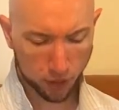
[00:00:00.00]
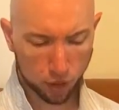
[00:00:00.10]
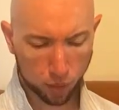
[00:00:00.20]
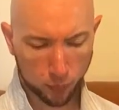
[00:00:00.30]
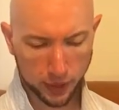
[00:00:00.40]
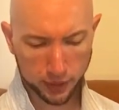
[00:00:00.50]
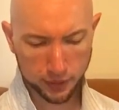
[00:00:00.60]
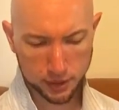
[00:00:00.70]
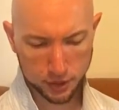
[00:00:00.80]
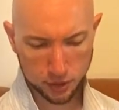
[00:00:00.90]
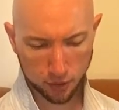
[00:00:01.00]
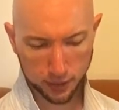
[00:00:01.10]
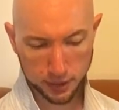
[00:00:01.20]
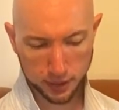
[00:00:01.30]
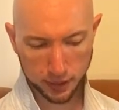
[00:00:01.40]
another way that
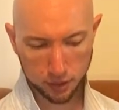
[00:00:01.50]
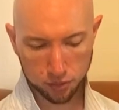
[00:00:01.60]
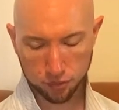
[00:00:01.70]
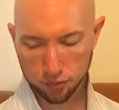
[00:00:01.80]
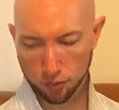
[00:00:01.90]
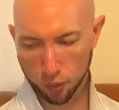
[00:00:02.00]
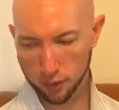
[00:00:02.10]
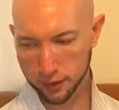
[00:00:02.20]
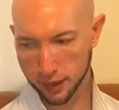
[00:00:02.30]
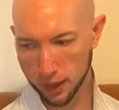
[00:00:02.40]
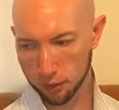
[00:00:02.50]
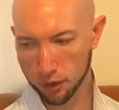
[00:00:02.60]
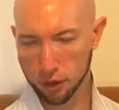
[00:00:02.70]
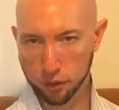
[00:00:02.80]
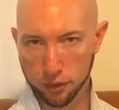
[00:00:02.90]
society has fallen down,
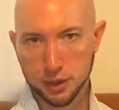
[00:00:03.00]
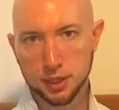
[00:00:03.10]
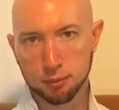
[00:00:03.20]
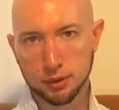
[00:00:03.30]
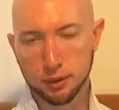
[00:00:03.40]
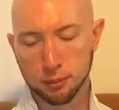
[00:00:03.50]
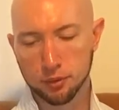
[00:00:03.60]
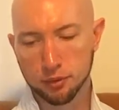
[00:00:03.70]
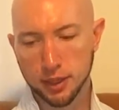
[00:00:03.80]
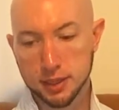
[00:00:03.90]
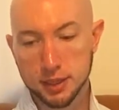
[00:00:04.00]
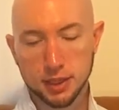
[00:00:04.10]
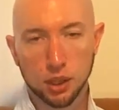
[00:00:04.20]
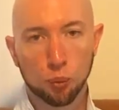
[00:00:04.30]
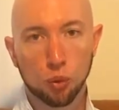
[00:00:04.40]
another symptom of this, is
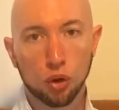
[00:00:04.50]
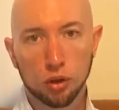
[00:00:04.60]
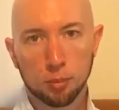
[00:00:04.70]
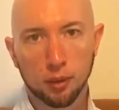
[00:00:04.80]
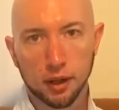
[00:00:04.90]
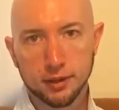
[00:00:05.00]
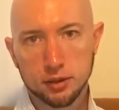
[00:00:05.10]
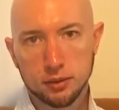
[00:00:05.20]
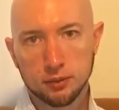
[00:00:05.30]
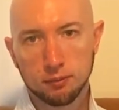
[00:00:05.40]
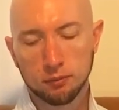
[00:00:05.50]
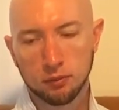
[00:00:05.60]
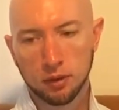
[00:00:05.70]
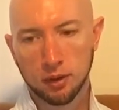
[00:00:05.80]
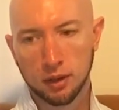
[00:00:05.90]
in the workplace.
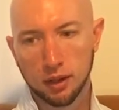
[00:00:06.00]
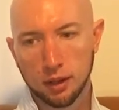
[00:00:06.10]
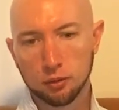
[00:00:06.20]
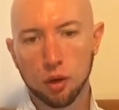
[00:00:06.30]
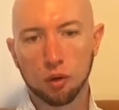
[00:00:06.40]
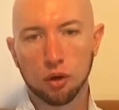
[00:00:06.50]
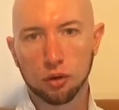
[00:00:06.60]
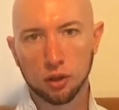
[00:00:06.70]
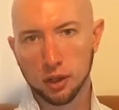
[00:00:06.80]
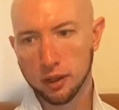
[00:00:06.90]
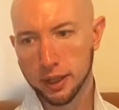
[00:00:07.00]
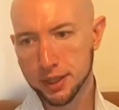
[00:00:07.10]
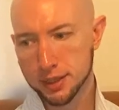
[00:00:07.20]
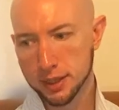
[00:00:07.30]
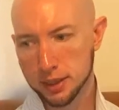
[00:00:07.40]
No longer
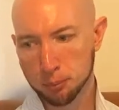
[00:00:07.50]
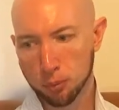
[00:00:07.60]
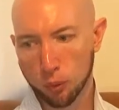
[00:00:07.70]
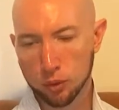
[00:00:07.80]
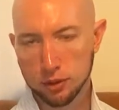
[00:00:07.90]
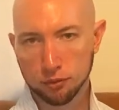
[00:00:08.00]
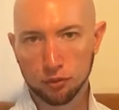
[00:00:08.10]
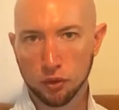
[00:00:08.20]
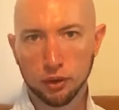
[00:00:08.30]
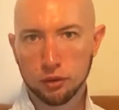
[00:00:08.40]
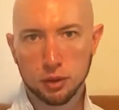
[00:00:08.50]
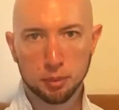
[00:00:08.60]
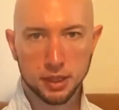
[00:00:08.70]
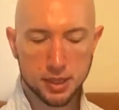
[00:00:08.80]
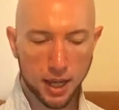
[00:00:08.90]
is it important for you to
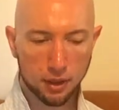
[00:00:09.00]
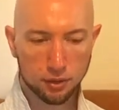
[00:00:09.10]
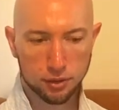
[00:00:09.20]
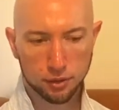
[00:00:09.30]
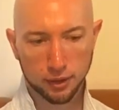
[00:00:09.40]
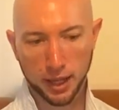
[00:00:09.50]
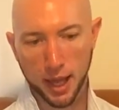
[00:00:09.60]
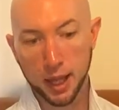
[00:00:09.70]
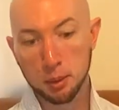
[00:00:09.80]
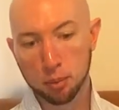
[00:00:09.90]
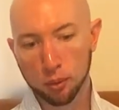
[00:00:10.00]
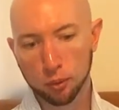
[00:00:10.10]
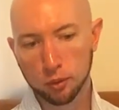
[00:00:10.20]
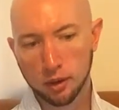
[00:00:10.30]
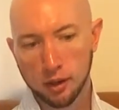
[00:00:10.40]
be talented,
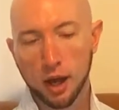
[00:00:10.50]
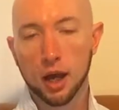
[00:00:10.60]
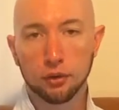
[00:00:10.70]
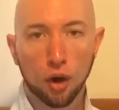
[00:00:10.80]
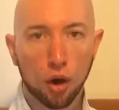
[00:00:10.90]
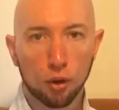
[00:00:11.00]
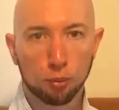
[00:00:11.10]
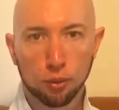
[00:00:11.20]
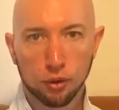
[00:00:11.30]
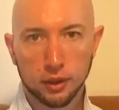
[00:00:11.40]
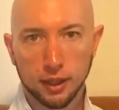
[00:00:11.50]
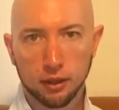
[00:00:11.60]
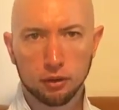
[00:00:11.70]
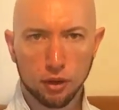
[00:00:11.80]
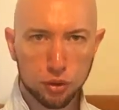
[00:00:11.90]
able, and
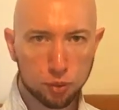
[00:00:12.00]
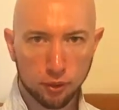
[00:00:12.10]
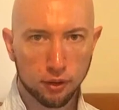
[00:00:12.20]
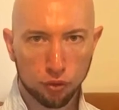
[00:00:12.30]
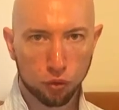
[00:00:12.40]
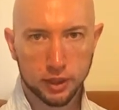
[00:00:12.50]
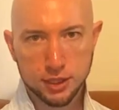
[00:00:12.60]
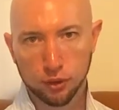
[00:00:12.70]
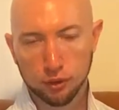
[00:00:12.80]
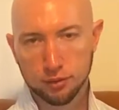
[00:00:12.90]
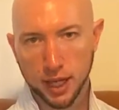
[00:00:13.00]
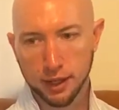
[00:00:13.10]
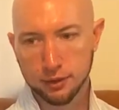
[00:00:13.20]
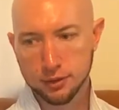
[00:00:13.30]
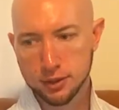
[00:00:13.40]
hardworking. Those were the three sort of
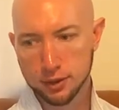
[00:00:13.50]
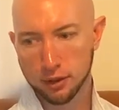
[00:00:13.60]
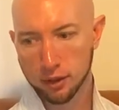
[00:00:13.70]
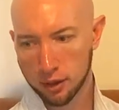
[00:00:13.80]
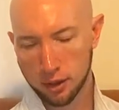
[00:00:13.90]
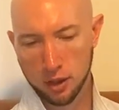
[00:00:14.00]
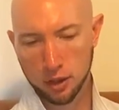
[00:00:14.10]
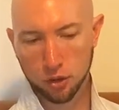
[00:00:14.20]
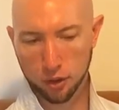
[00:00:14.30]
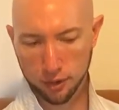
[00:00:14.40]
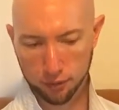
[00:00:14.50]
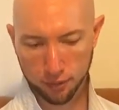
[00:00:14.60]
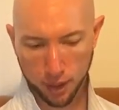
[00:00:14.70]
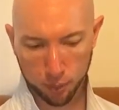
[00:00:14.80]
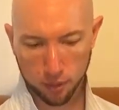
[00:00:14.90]
tenets that kind of
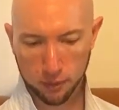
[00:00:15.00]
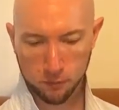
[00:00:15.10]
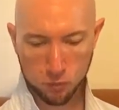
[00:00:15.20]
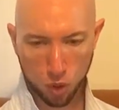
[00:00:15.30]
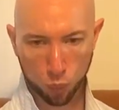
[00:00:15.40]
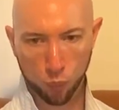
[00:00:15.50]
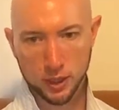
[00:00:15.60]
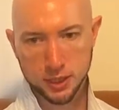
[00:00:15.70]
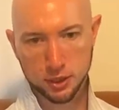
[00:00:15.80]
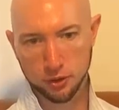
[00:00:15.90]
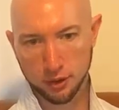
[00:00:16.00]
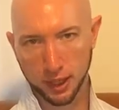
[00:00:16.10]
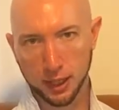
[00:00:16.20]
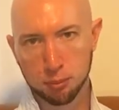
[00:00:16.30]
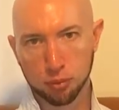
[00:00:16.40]
our
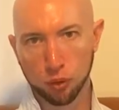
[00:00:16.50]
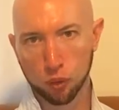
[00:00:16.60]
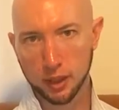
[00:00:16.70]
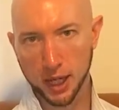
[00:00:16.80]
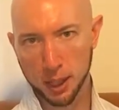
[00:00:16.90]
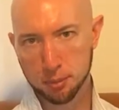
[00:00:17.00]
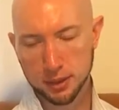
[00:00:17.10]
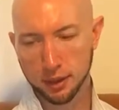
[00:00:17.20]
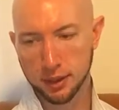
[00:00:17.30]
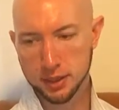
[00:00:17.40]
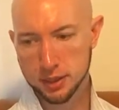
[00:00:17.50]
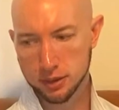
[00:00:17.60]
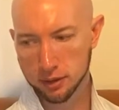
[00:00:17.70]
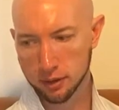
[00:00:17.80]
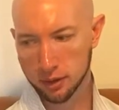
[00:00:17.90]
Western liberal
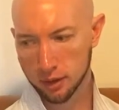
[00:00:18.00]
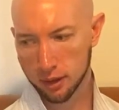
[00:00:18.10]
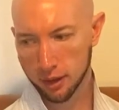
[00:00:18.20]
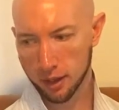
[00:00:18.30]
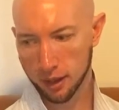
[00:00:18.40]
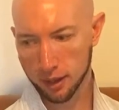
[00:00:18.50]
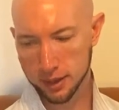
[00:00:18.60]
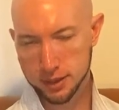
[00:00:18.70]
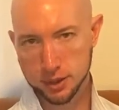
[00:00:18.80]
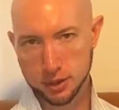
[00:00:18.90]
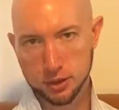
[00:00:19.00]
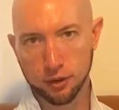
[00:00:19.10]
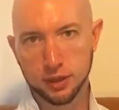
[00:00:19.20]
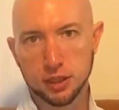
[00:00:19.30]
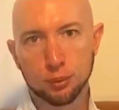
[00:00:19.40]
capitalist
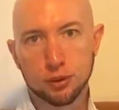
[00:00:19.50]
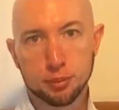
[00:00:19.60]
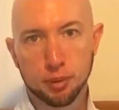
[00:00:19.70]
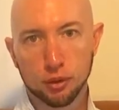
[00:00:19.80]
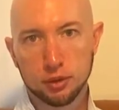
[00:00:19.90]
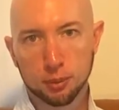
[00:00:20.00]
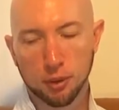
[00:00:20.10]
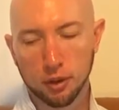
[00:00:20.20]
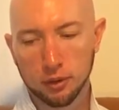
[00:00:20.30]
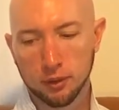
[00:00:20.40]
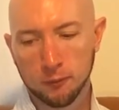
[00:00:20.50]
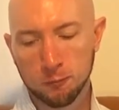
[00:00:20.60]
society was built upon.